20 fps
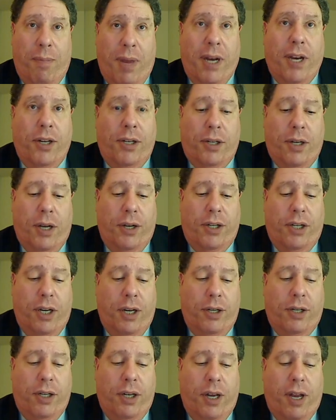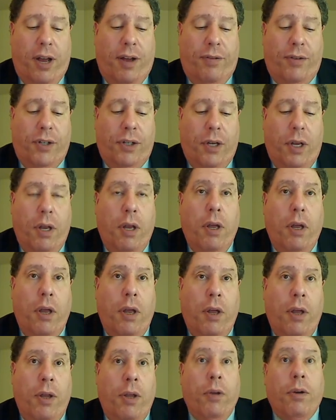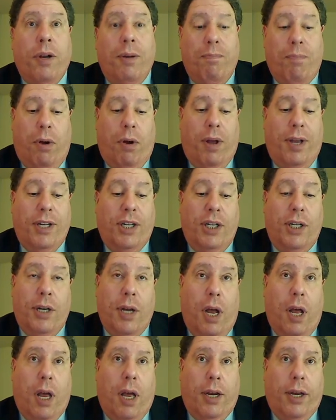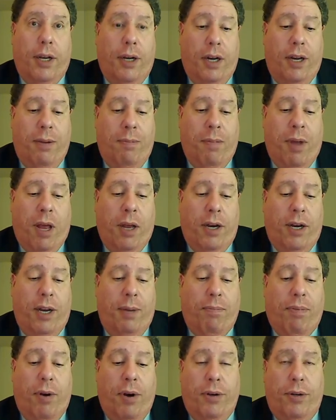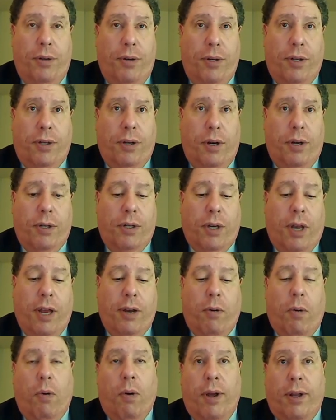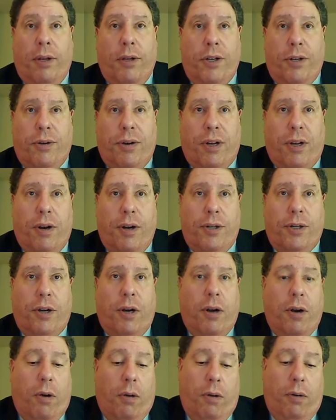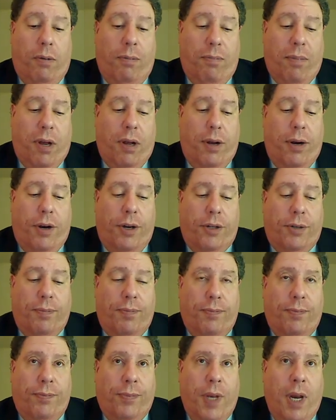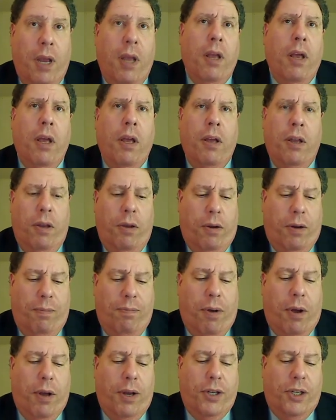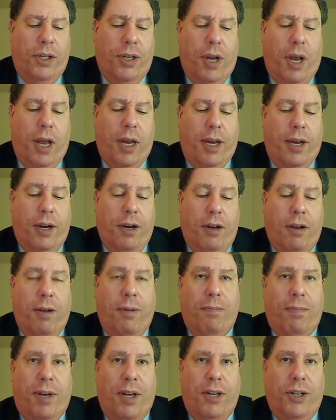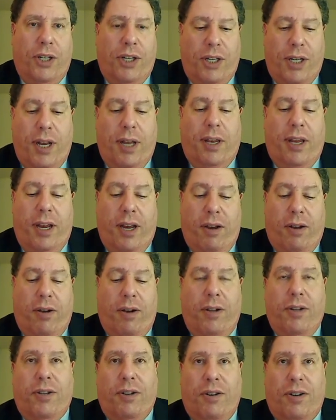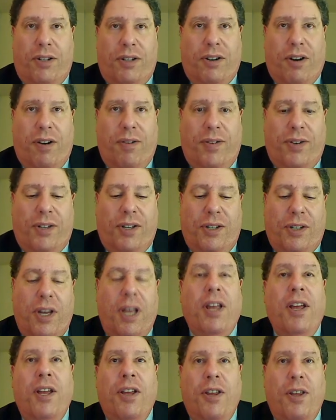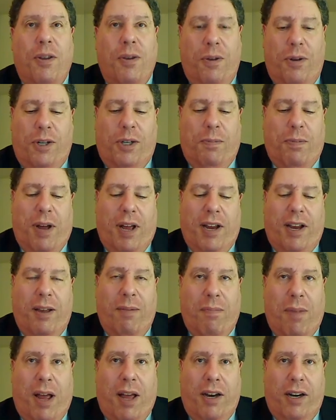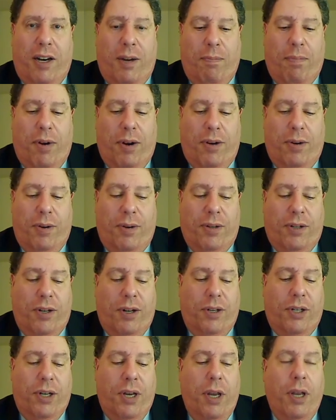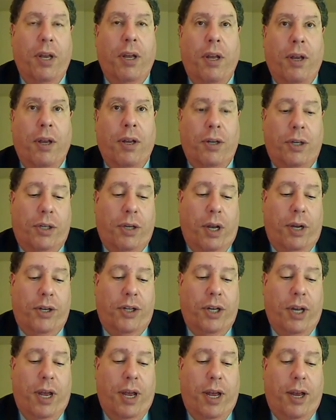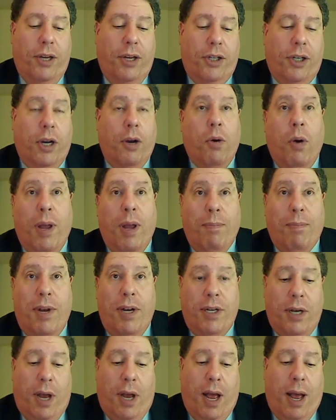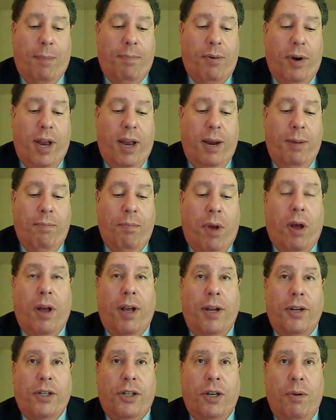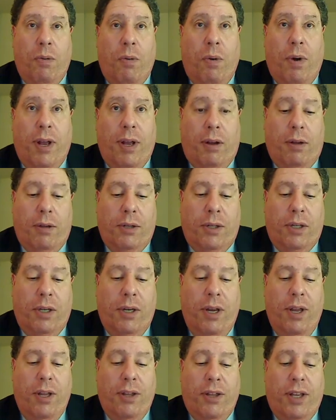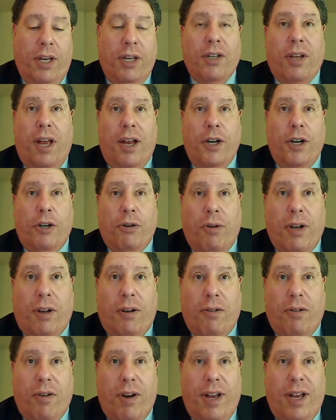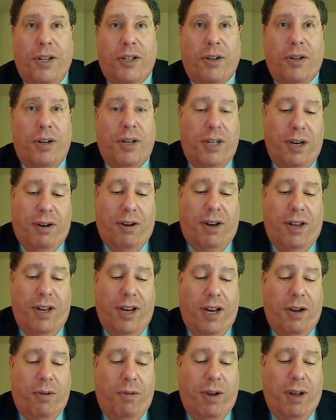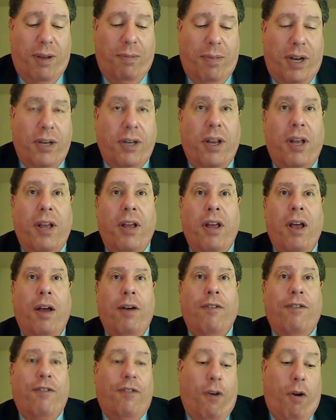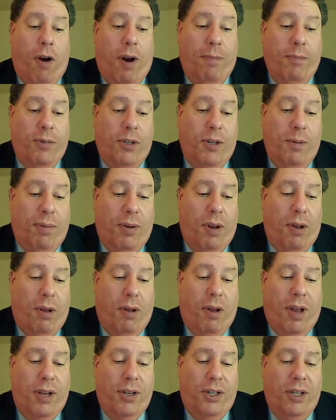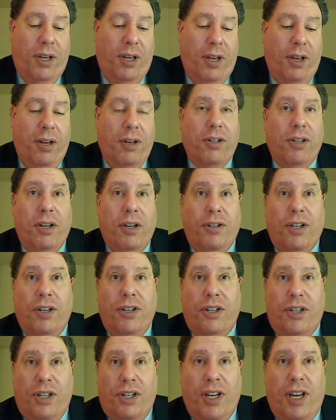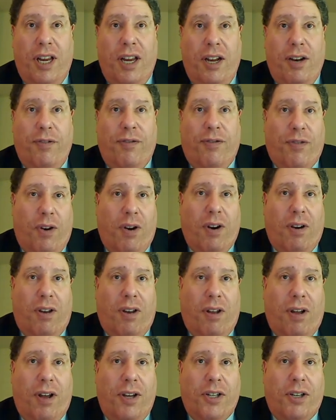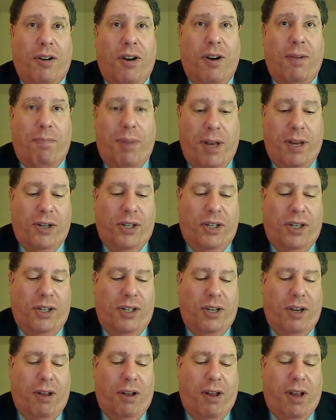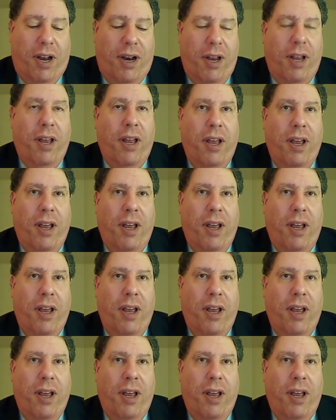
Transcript: are many such ETFs. You could buy stock in commodity producers like oil drillers or gold miners. You could buy stock in companies selling goods or services used by commodity producers, such as equipment to operate mines and wells, things like drill rigs or tunneling equipment, farm supplies such as seed, fertilizer, and pesticide,